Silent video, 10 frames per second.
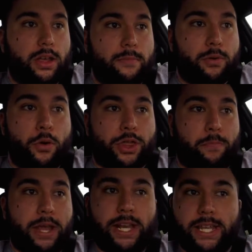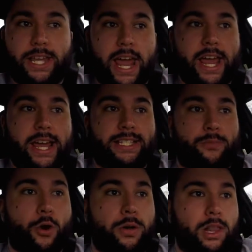But with the PDK, it's a
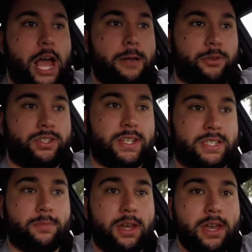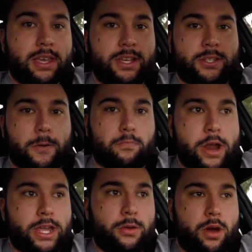more reliable system because you're
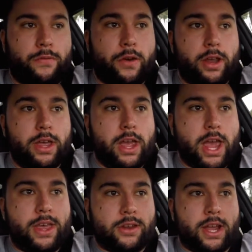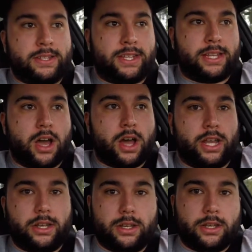braking one foot and then you're instantly on
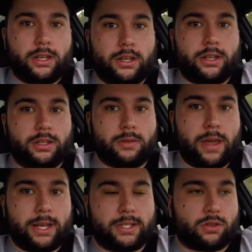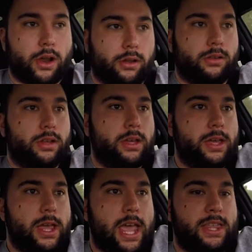it to maintenance throttle.
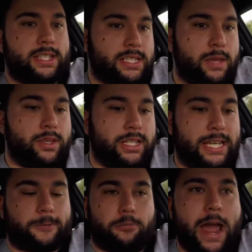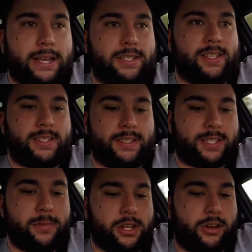And this is something that takes practice. This isn't
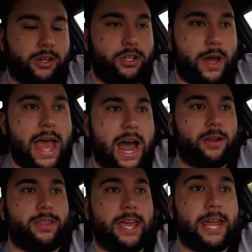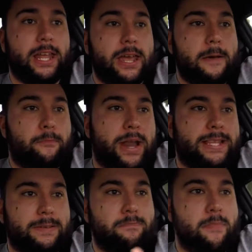something you're going to do out of the gate, but
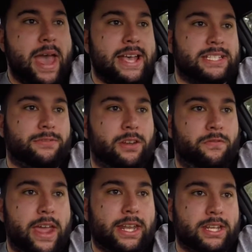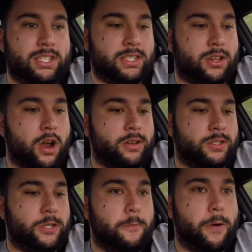it's a massive advantage these cars
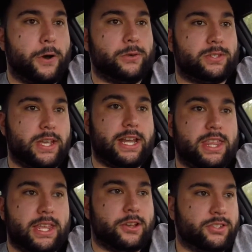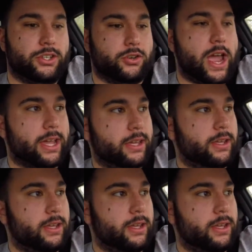do pose to anything else on the track.